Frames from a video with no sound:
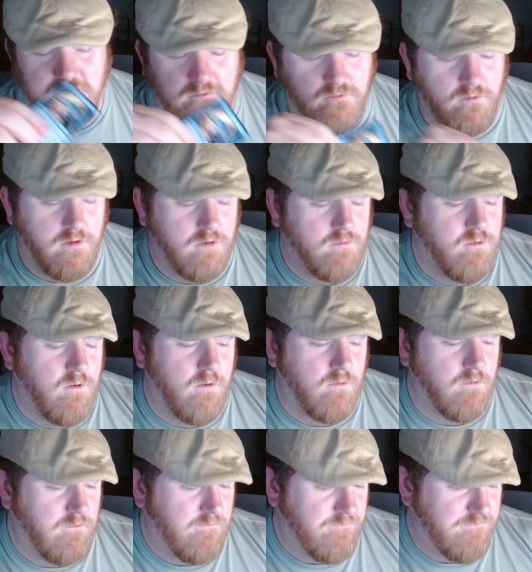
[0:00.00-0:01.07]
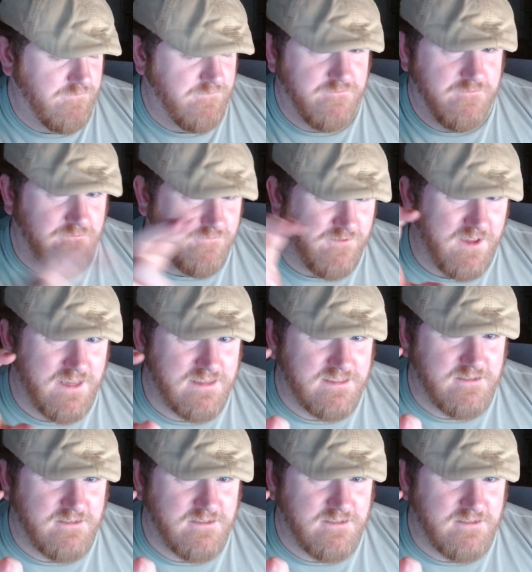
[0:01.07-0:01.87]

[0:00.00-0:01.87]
quote unquote, fix